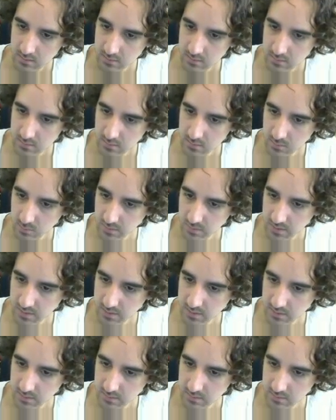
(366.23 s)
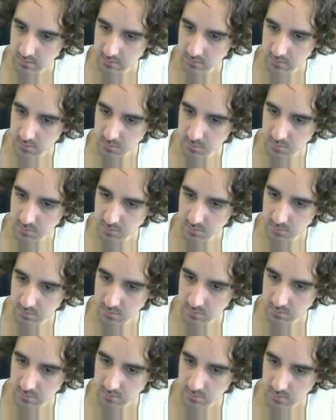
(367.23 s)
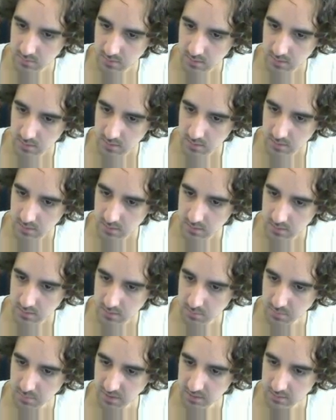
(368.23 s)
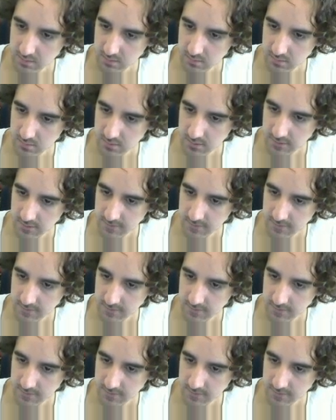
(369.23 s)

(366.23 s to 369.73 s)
so we can remove the button.